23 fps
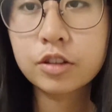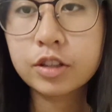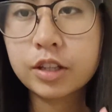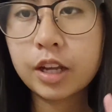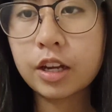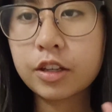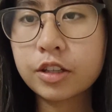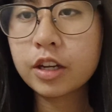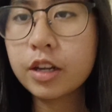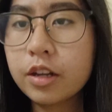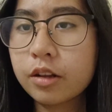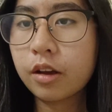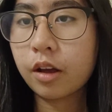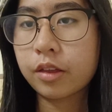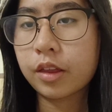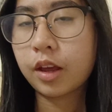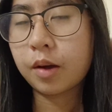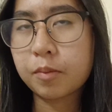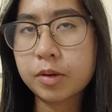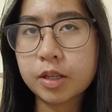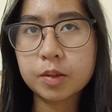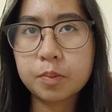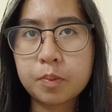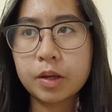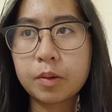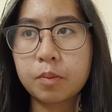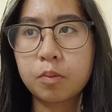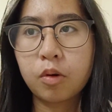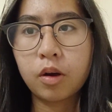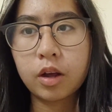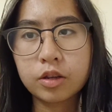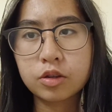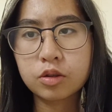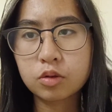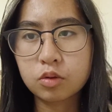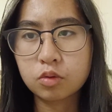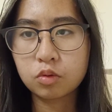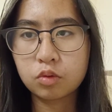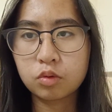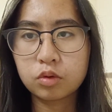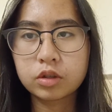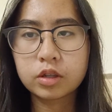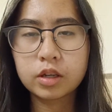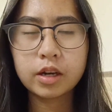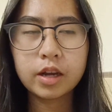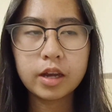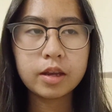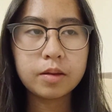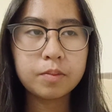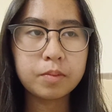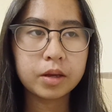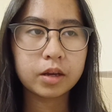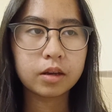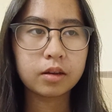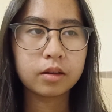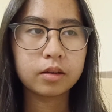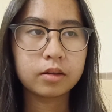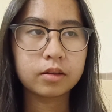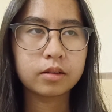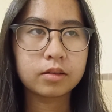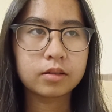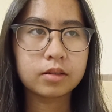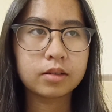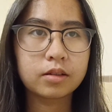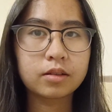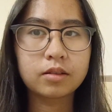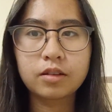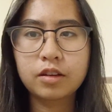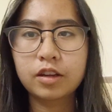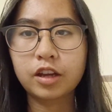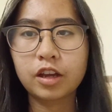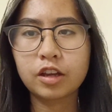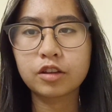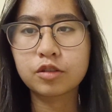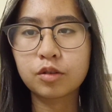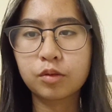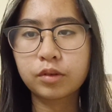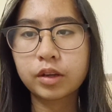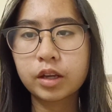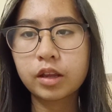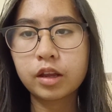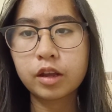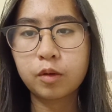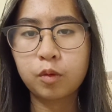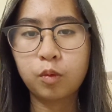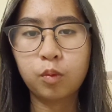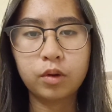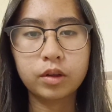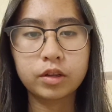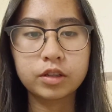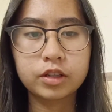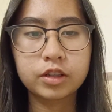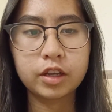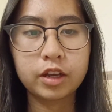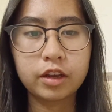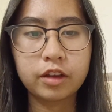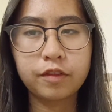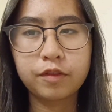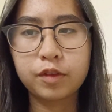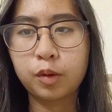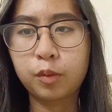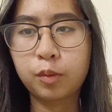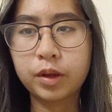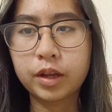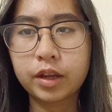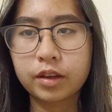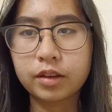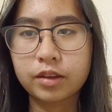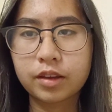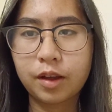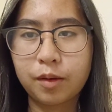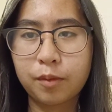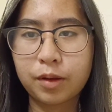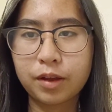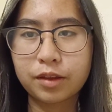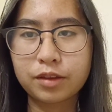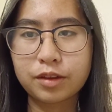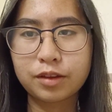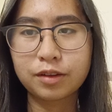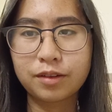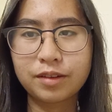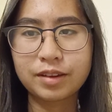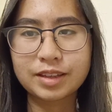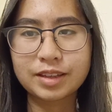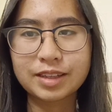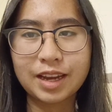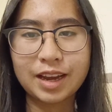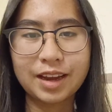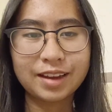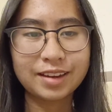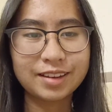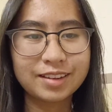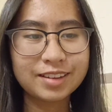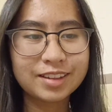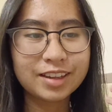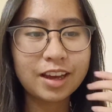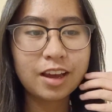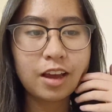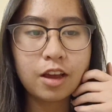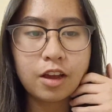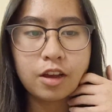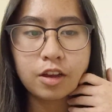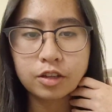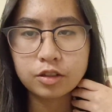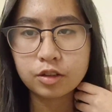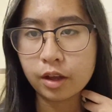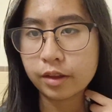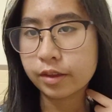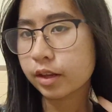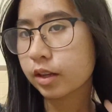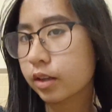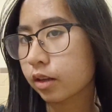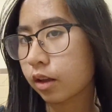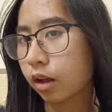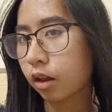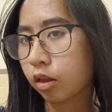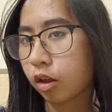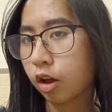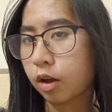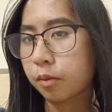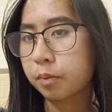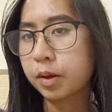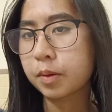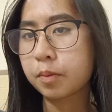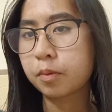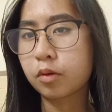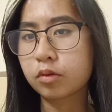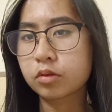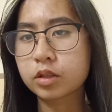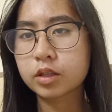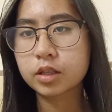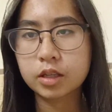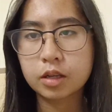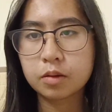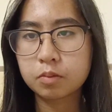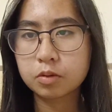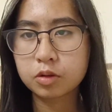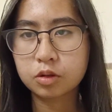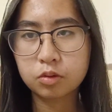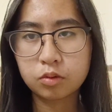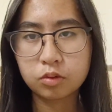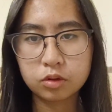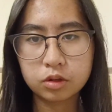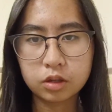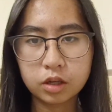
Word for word: there's actually not that much people at school today because it's only like one day of the week that I think attend. So I think a lot of people skip school